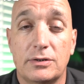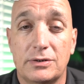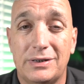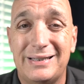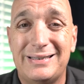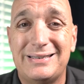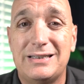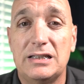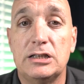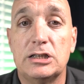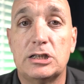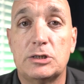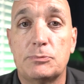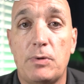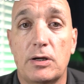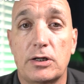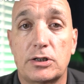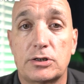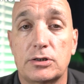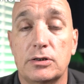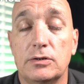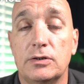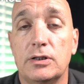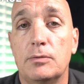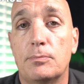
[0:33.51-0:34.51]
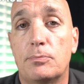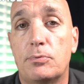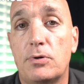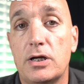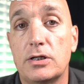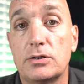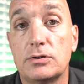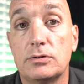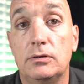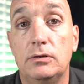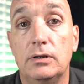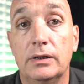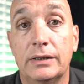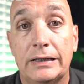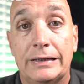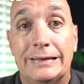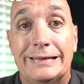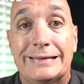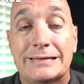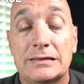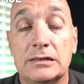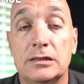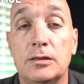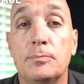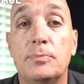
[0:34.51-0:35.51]
So that's the inspection. The appraisal, again,
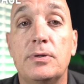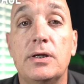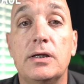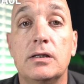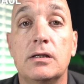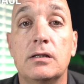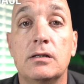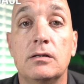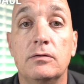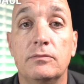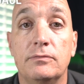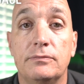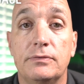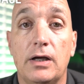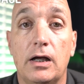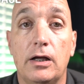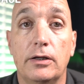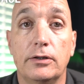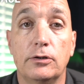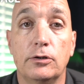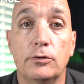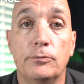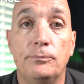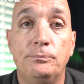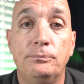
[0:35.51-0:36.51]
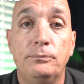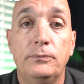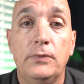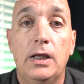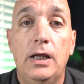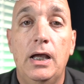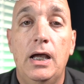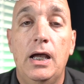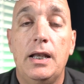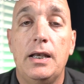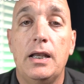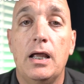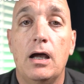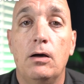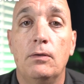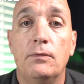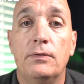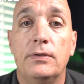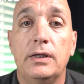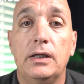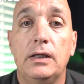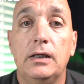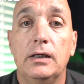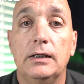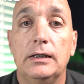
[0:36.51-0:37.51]
is an opinion of value. Now,
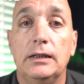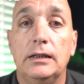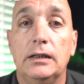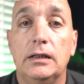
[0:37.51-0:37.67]
the